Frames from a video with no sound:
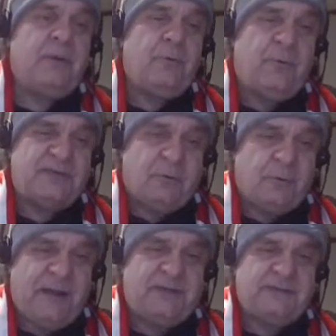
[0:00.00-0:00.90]
which it
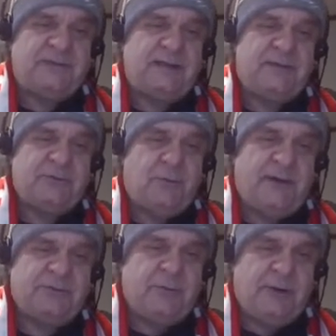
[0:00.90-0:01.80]
was in
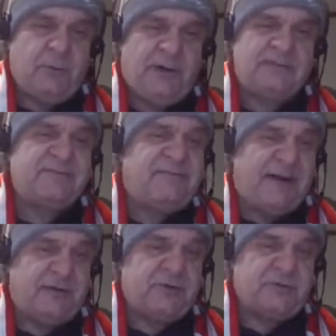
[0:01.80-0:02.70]
2021's
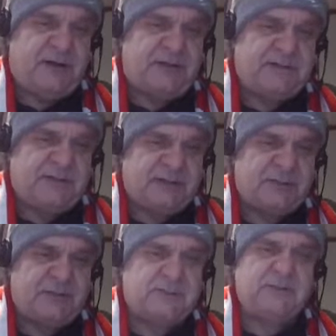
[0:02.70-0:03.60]
final trading
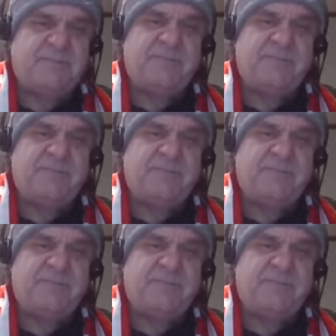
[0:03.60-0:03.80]
sessions.